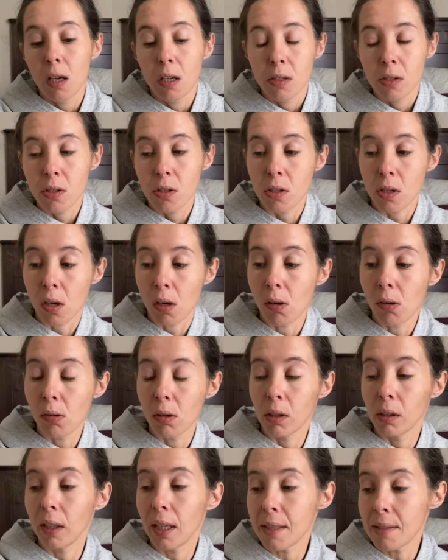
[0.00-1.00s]
So
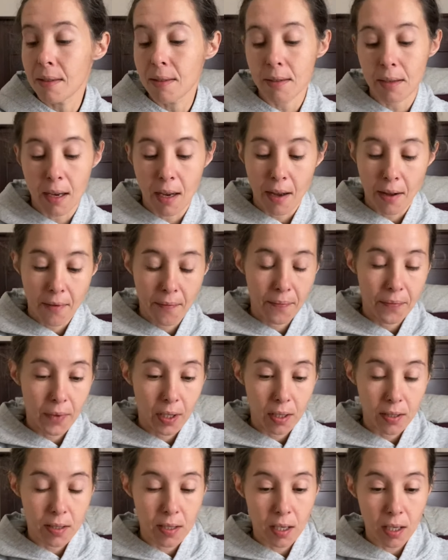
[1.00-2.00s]
let's uh,
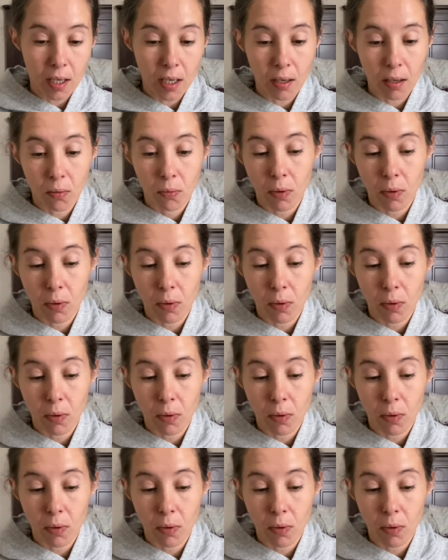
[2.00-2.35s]
let's get